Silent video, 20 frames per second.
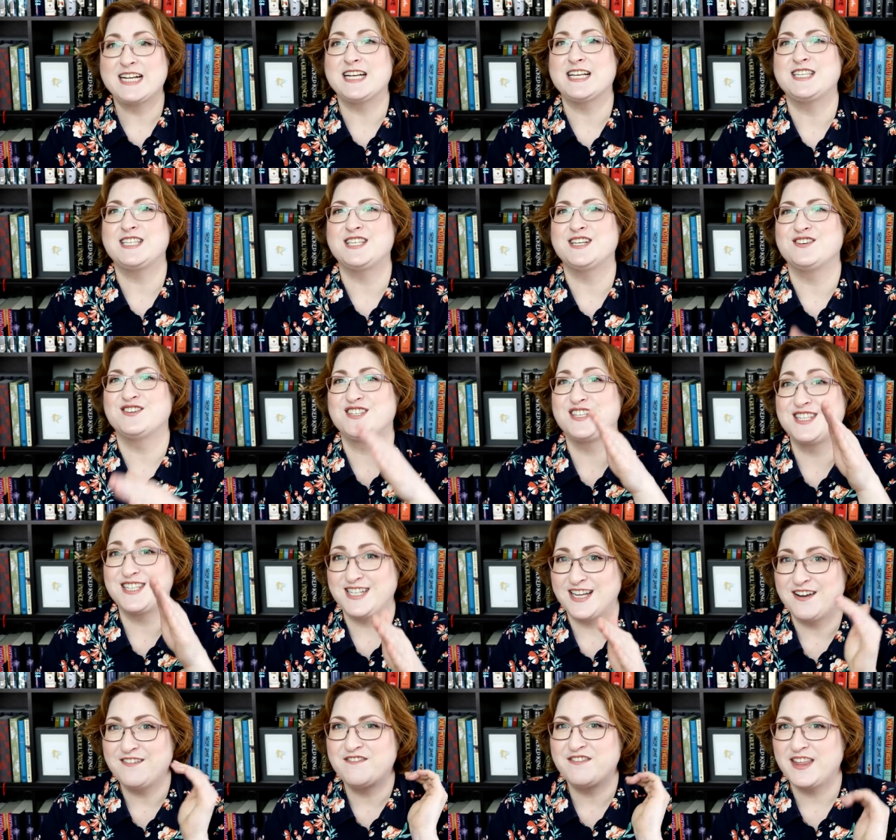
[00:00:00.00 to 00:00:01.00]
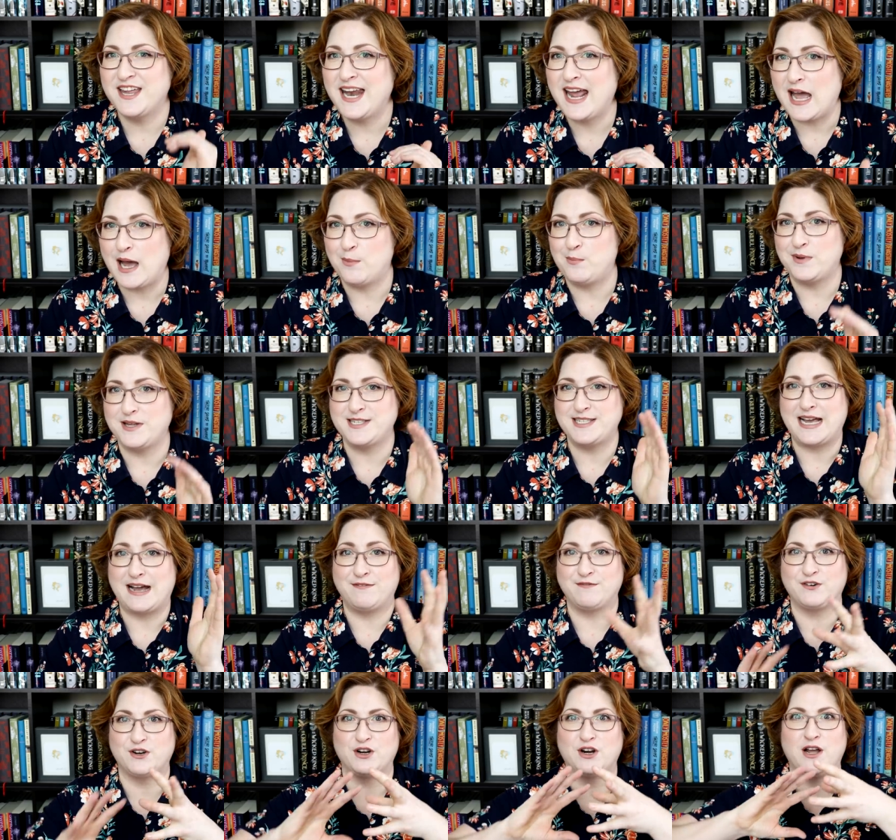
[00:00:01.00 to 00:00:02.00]
because there's stuff that happens
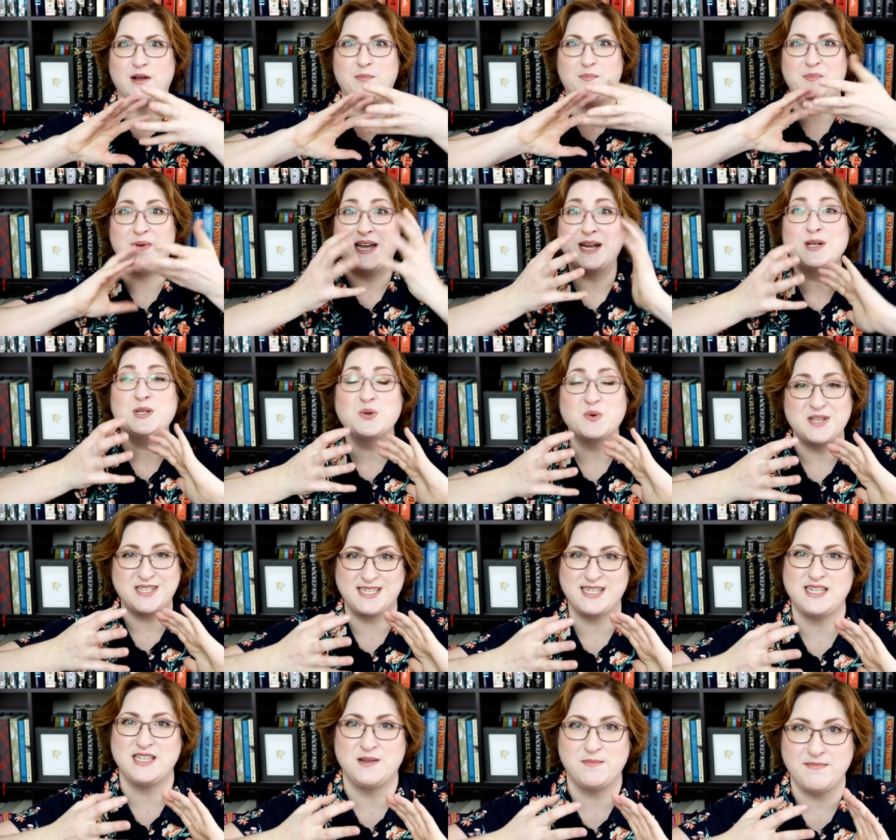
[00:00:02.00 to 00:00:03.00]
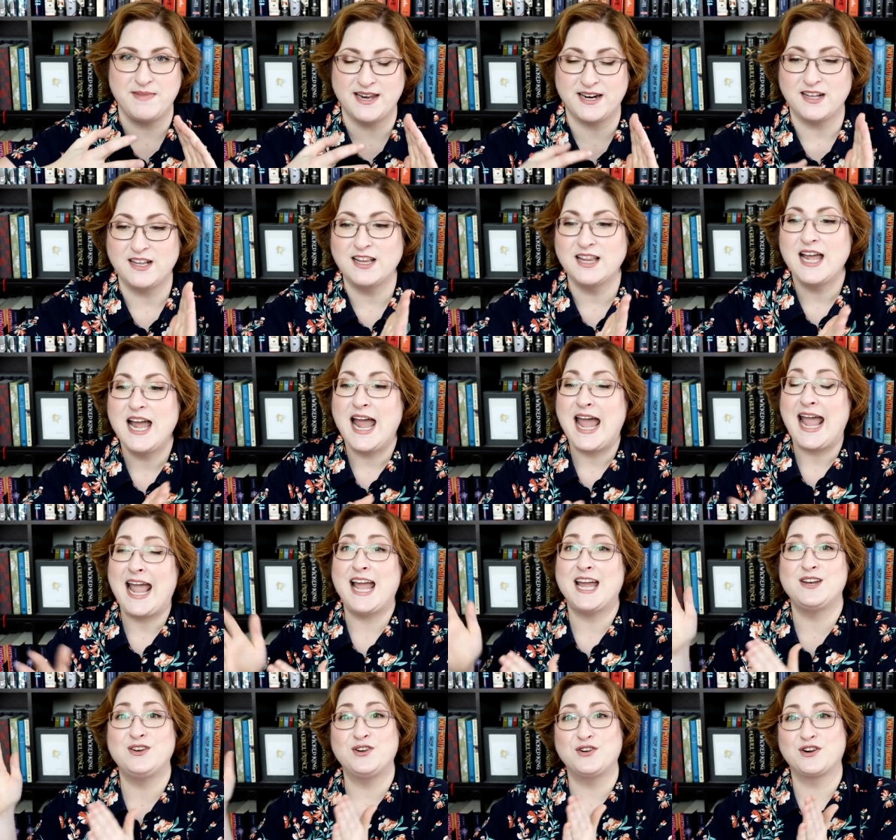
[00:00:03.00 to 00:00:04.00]
after a big twist in the middle
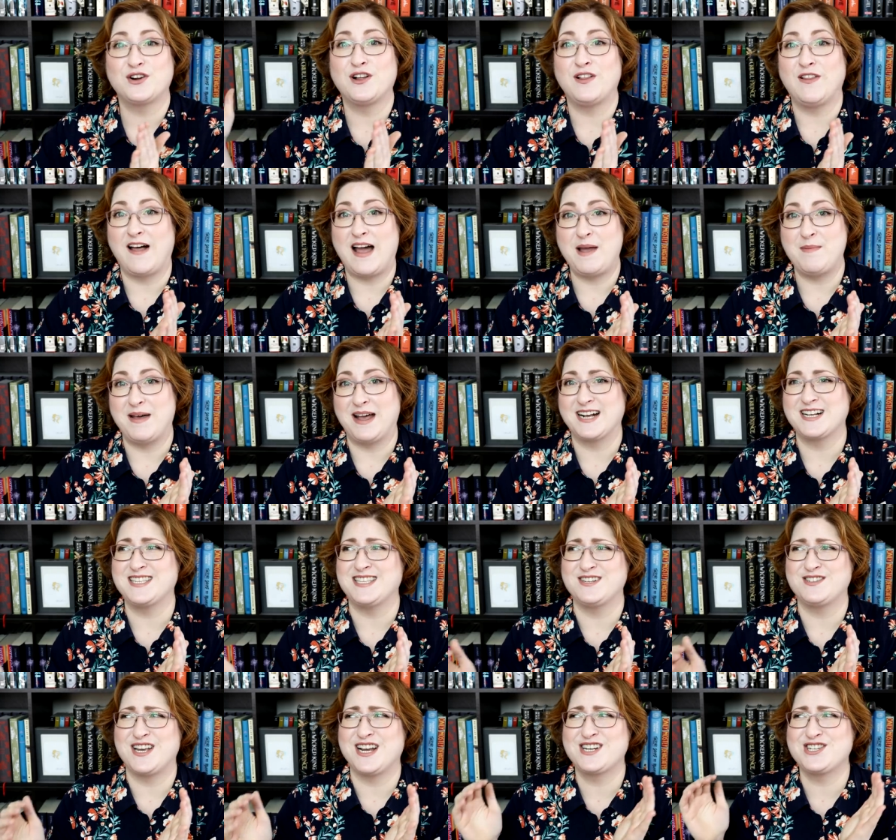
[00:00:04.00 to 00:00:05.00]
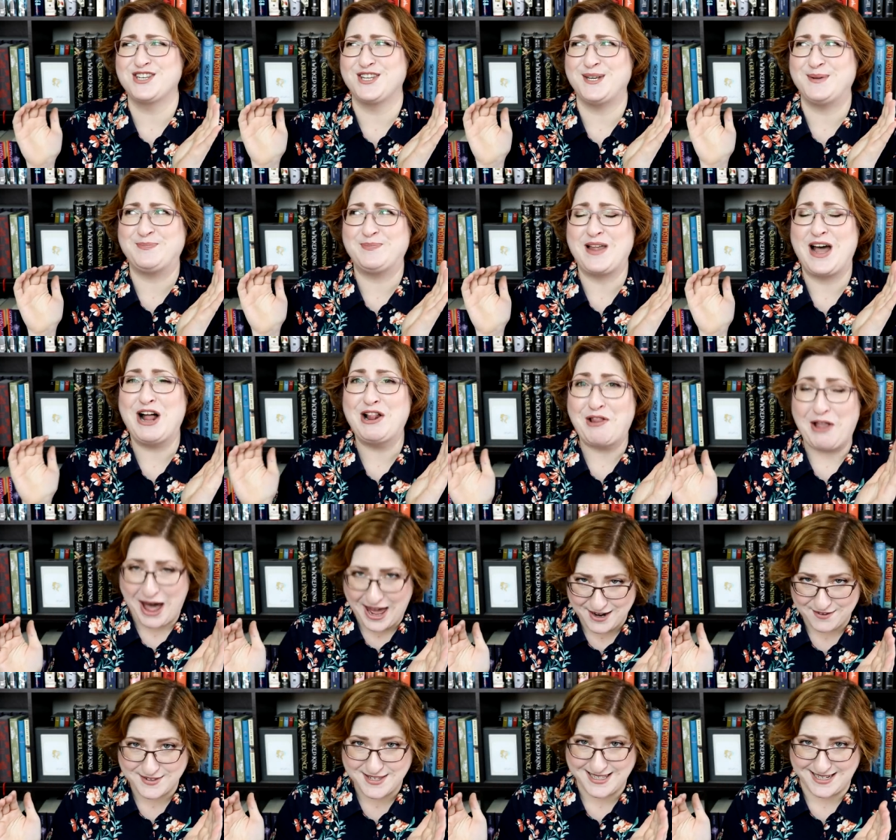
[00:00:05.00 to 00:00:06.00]
and your climax. There's actually a
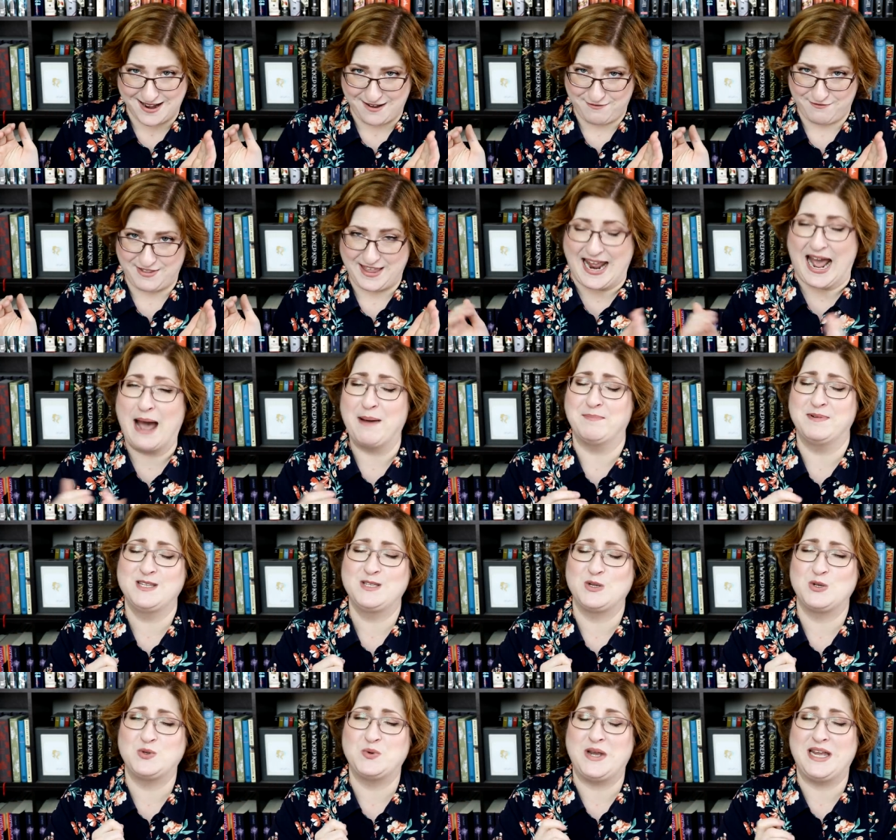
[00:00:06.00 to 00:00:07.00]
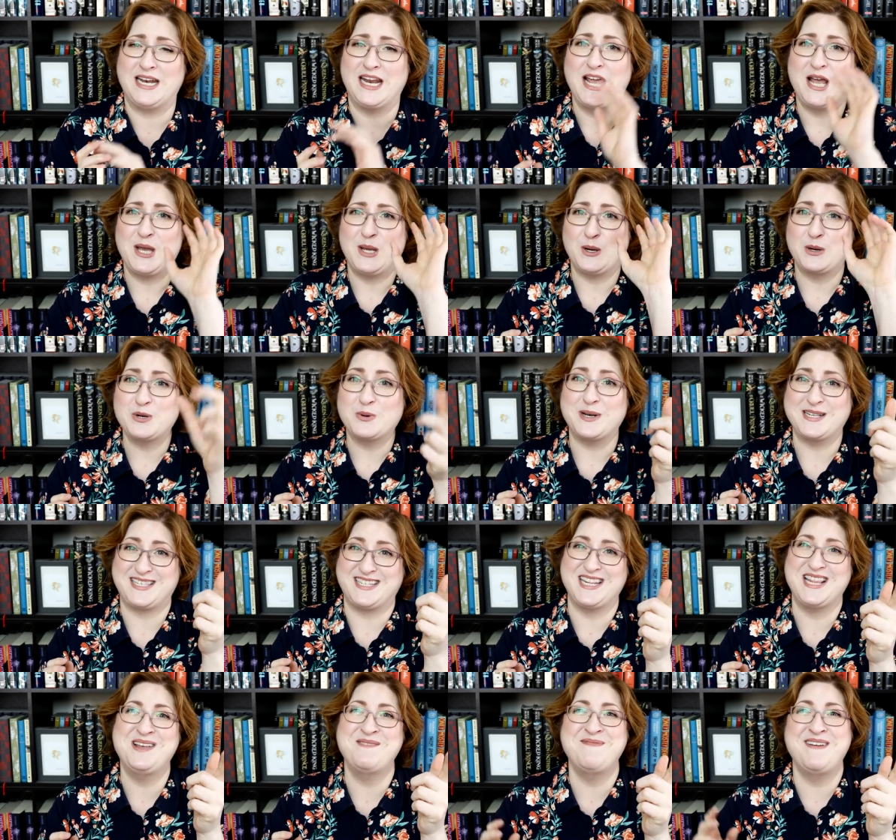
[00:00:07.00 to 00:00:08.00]
lot of stuff that happens between your twist in the